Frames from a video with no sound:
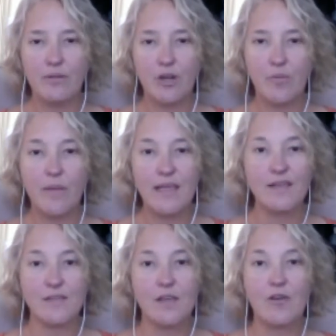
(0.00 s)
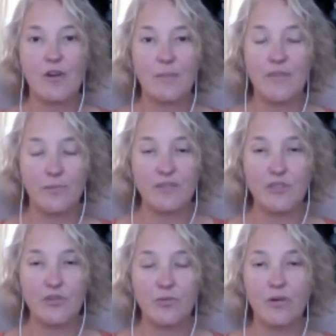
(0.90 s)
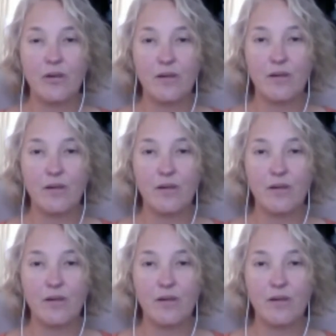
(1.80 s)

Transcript: you know, making $600 a month residual,